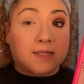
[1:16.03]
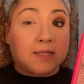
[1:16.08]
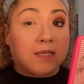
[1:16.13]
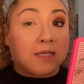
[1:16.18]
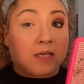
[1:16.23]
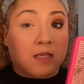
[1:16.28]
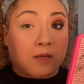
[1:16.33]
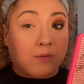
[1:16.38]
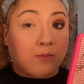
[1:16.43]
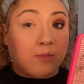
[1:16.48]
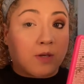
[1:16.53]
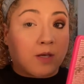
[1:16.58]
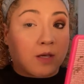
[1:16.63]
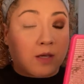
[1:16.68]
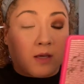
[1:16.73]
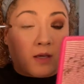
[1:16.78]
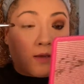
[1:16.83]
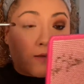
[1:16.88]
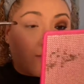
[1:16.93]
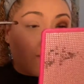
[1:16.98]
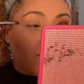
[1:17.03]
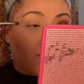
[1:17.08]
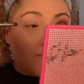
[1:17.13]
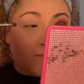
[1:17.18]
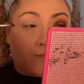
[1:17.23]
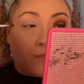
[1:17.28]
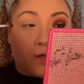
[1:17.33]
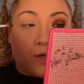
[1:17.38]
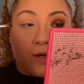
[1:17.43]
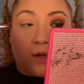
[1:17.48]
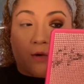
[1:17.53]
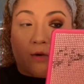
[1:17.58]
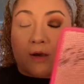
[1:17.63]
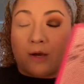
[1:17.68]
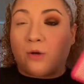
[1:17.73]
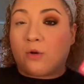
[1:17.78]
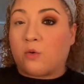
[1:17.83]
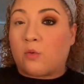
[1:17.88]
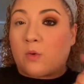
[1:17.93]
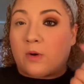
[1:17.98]
keep it, you know,
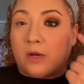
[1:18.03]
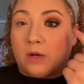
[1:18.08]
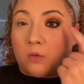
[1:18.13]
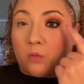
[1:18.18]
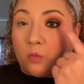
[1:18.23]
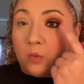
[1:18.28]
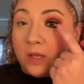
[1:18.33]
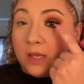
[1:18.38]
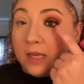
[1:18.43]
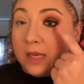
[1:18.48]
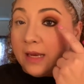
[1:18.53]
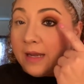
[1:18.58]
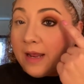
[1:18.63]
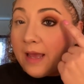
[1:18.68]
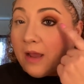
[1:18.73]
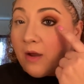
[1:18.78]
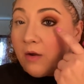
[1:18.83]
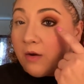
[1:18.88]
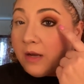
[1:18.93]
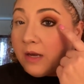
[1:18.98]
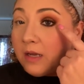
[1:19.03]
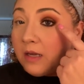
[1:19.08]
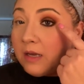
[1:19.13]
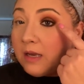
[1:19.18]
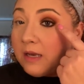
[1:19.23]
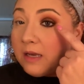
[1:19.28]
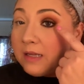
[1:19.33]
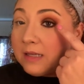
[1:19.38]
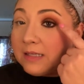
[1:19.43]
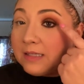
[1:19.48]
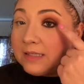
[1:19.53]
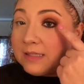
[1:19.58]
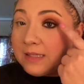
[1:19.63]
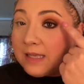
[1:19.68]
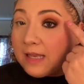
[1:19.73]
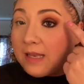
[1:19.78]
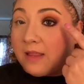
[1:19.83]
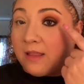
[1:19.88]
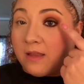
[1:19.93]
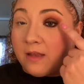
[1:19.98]
I don't want to wing it out and
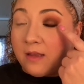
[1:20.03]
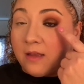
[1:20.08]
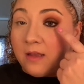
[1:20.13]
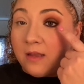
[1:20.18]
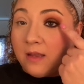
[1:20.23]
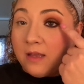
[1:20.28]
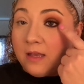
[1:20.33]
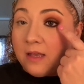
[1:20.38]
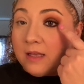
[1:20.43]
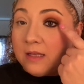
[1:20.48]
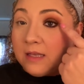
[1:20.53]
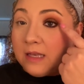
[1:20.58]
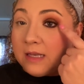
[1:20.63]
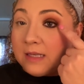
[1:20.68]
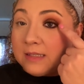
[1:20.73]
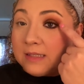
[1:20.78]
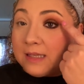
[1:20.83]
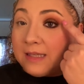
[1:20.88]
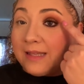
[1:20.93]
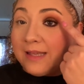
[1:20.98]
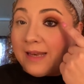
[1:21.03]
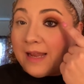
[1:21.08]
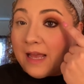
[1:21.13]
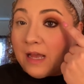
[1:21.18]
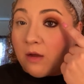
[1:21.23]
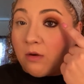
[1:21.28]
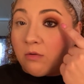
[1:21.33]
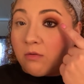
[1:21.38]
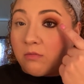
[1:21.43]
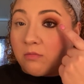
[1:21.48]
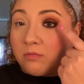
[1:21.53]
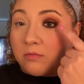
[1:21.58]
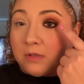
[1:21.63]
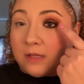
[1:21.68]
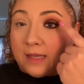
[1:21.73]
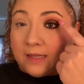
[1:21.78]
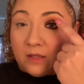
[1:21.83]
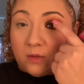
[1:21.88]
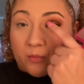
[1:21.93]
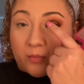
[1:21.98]
extend it out.
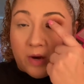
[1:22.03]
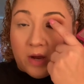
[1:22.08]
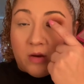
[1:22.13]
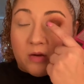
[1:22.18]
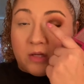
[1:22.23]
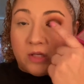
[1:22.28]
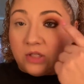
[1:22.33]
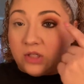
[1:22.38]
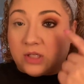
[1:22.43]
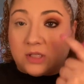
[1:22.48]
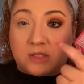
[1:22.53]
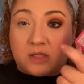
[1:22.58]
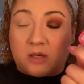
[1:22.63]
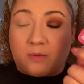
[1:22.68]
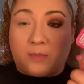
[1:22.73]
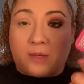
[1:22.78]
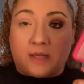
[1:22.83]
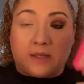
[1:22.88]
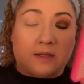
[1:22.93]
Like the brown is just gonna be on the